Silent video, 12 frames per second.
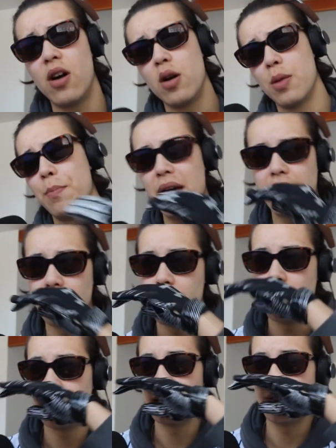on the betting
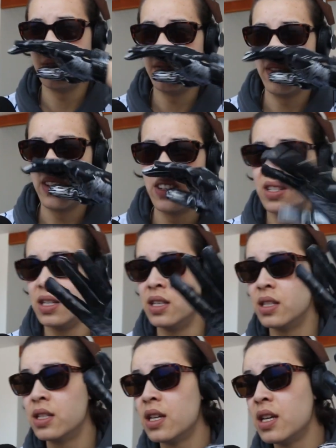odds
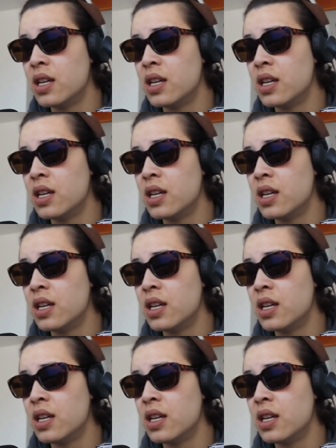versus